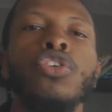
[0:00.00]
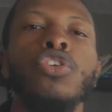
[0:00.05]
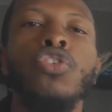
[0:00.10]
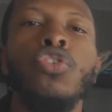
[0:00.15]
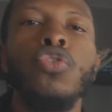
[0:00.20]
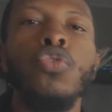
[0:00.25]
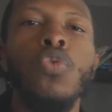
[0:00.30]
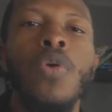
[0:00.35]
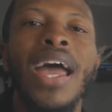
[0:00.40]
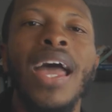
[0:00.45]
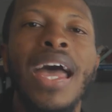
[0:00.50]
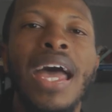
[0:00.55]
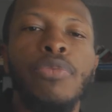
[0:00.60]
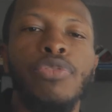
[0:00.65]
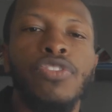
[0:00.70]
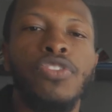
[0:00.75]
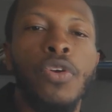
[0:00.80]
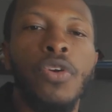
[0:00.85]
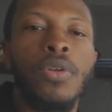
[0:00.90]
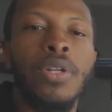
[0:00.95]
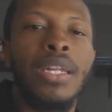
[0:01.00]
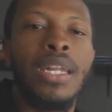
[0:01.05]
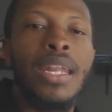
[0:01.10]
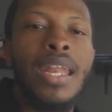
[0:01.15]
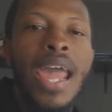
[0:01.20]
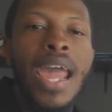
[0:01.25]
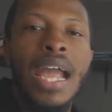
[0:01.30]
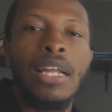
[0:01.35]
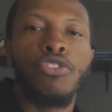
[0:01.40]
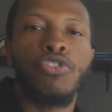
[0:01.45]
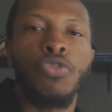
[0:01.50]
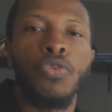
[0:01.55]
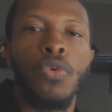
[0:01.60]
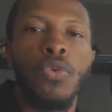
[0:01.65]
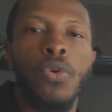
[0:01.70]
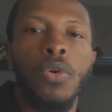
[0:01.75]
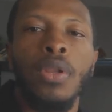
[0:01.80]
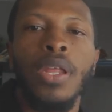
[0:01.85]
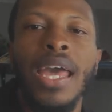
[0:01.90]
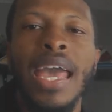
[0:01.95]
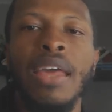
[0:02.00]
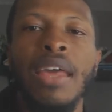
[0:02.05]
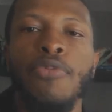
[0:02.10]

you have certain natural